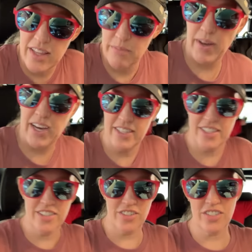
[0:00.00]
in the
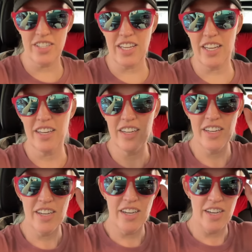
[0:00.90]
passenger seat
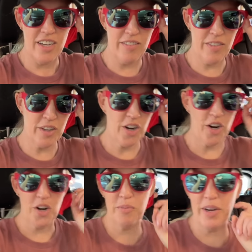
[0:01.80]
of the
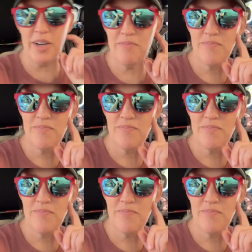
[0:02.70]
car, but